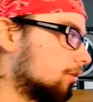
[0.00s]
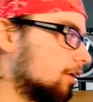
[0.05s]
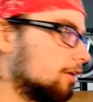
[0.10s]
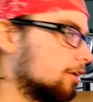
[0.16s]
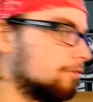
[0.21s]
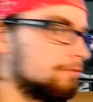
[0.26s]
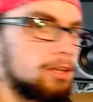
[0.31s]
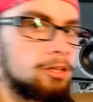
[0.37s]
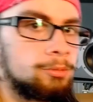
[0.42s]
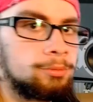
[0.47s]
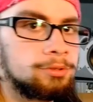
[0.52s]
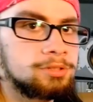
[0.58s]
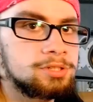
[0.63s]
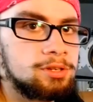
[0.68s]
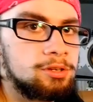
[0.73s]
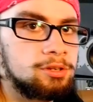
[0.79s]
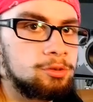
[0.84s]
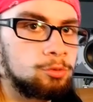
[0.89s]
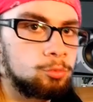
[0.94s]
available
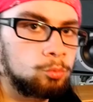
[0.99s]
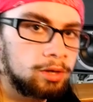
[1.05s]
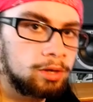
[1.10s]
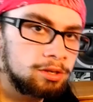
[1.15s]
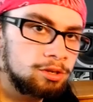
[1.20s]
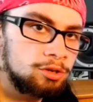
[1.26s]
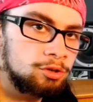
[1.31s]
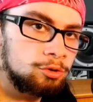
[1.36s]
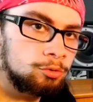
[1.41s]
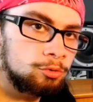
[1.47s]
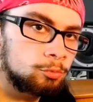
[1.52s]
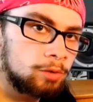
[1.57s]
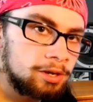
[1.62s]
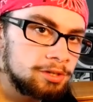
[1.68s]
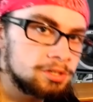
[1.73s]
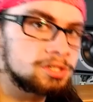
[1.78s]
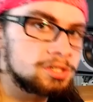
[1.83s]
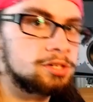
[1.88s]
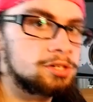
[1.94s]
to you when you
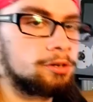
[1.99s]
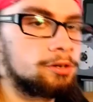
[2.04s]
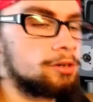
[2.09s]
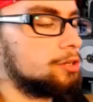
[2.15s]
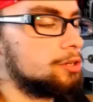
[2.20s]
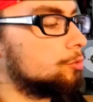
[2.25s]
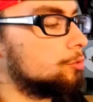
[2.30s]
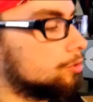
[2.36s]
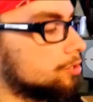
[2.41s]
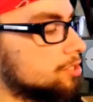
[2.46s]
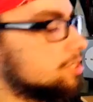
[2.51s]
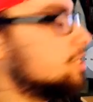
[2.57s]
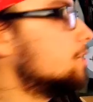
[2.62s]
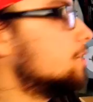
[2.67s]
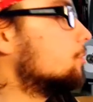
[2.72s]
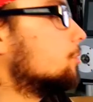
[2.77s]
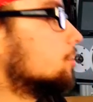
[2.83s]
register your Steam